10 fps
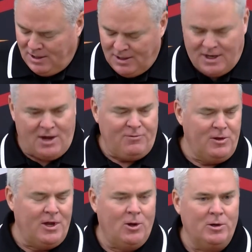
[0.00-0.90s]
Now for
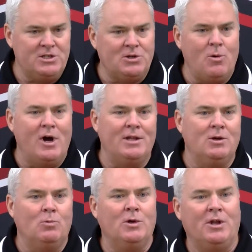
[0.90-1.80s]
the only squad
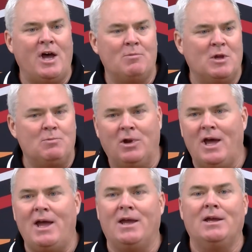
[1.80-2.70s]
that will not be
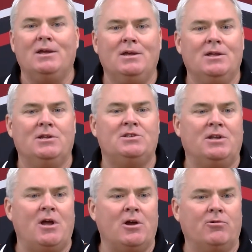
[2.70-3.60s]
playing in this
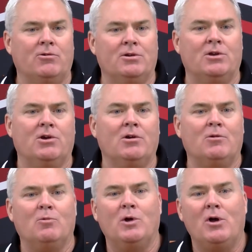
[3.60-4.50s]
inaugural year
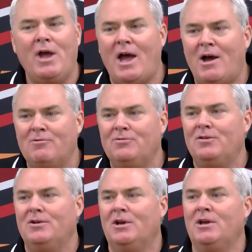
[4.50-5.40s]
and will have
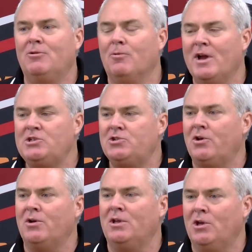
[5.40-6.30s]
a
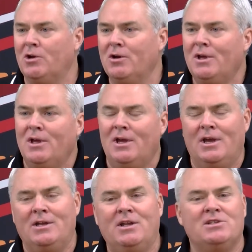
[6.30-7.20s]
redshirt year,
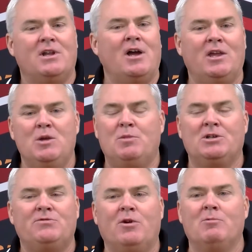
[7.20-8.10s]
it does not keep
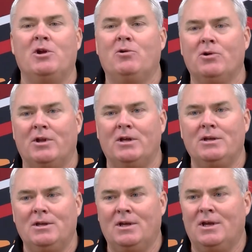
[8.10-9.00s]
us from
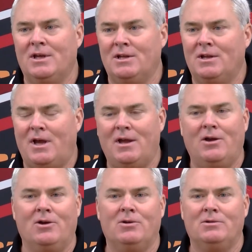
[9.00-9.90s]
recruiting. And I
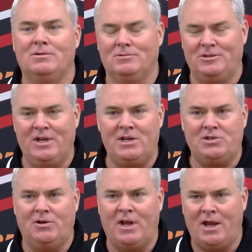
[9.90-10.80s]
heard
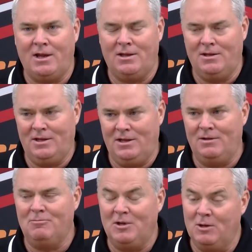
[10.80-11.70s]
yesterday
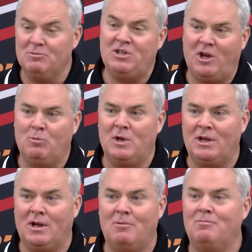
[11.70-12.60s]
him tell me,
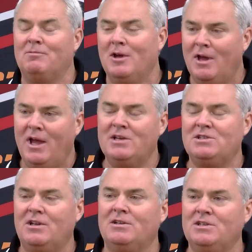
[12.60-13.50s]
and I'm
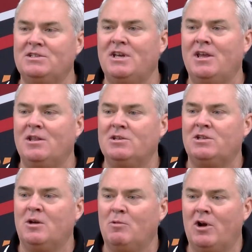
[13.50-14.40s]
hesitant to say this
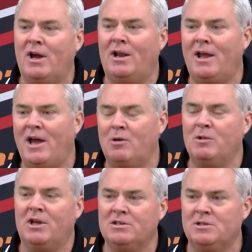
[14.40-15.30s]
number out loud
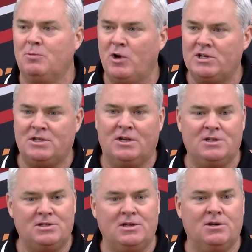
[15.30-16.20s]
because the president
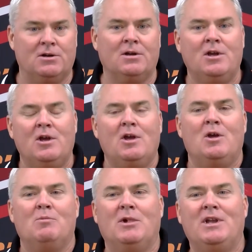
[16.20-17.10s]
is here,
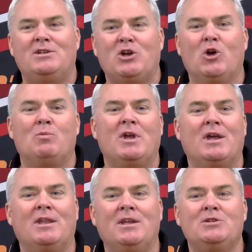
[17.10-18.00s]
But he told me
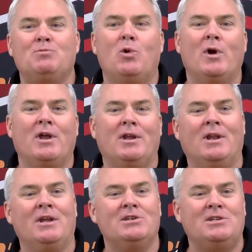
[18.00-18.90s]
at this point, at
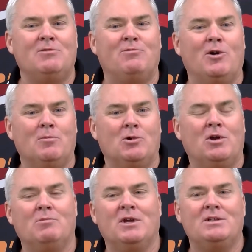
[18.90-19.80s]
least in verbal
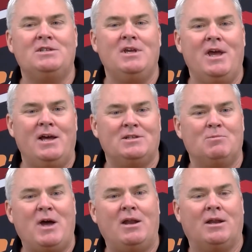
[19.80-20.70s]
commits, he has
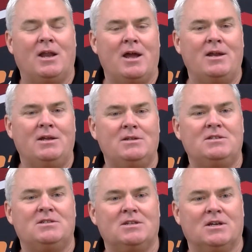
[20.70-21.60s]
about
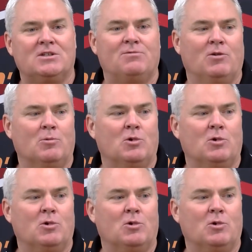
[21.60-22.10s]
96 verbal